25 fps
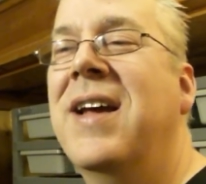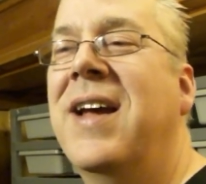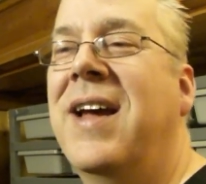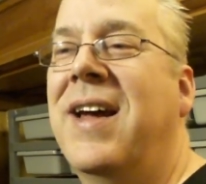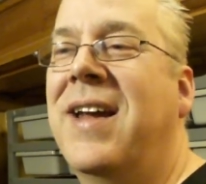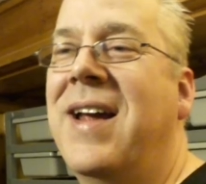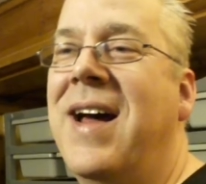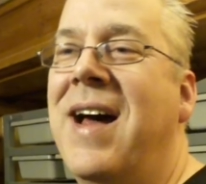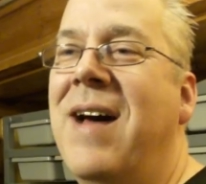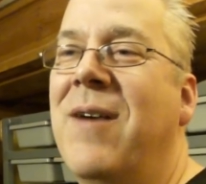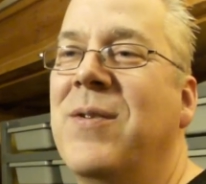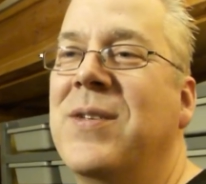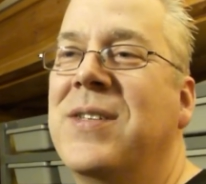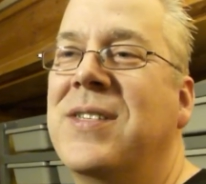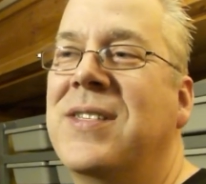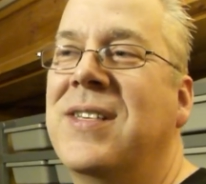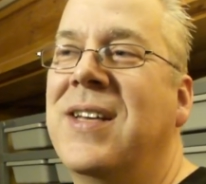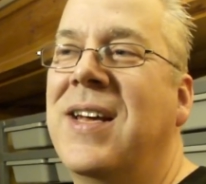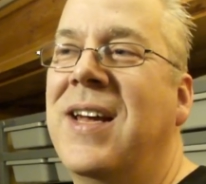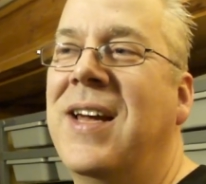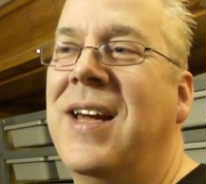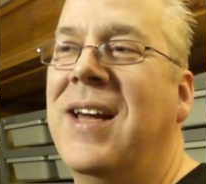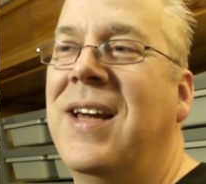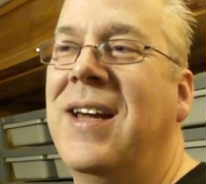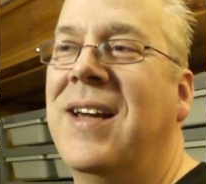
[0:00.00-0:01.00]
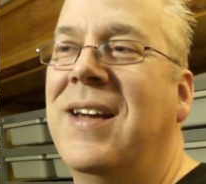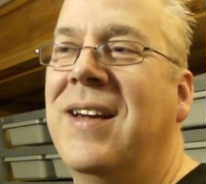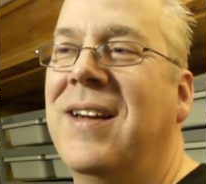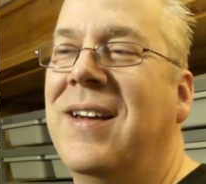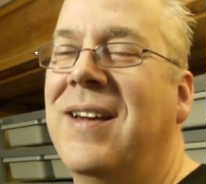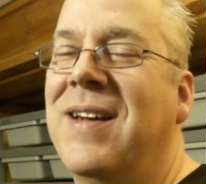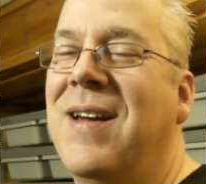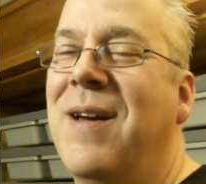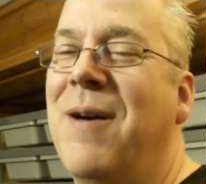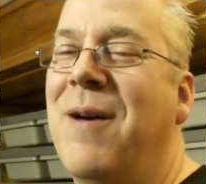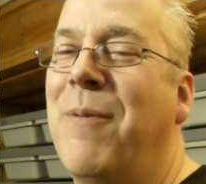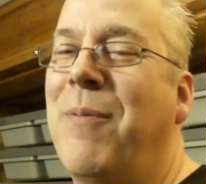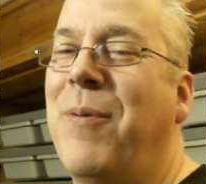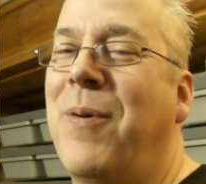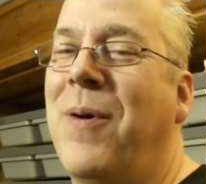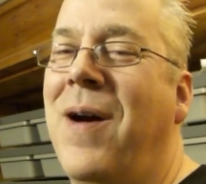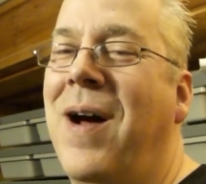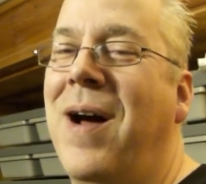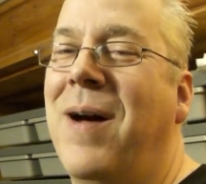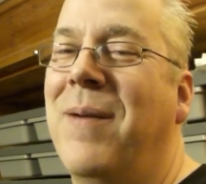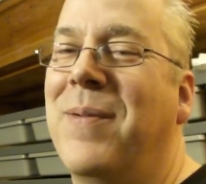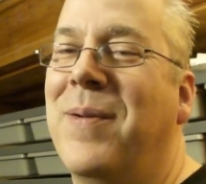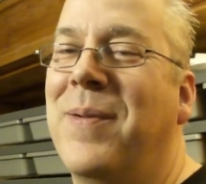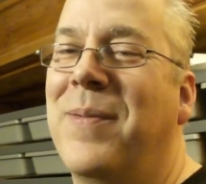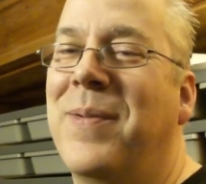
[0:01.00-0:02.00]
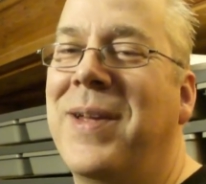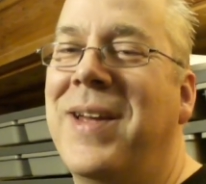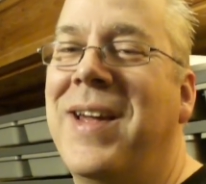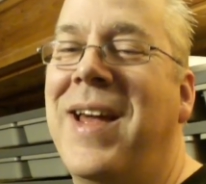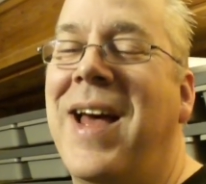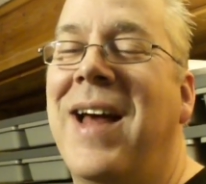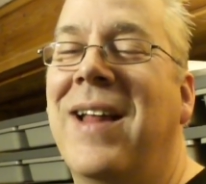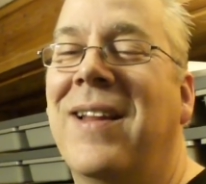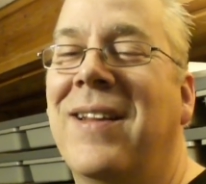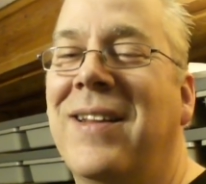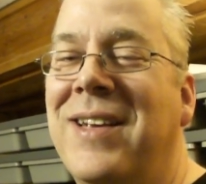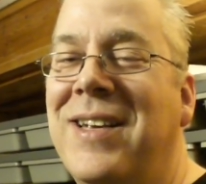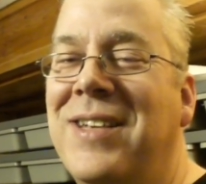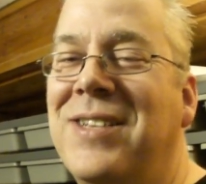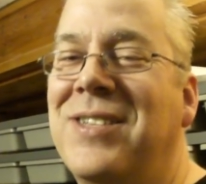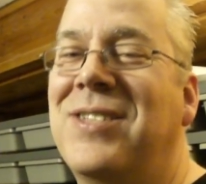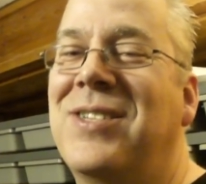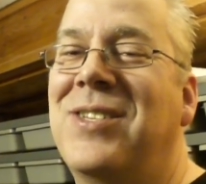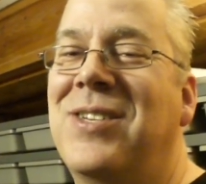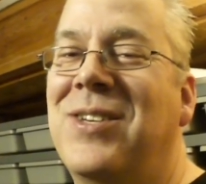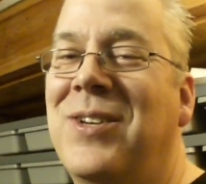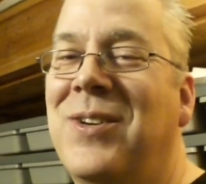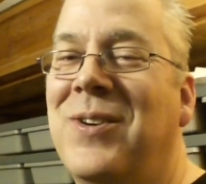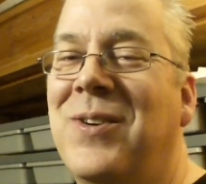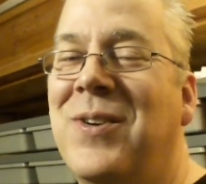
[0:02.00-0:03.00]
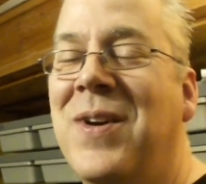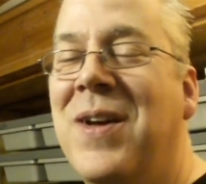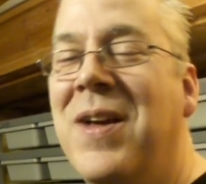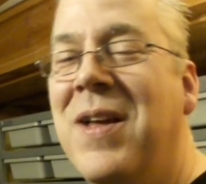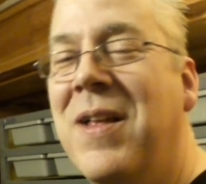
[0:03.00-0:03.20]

And I would say probably at least two,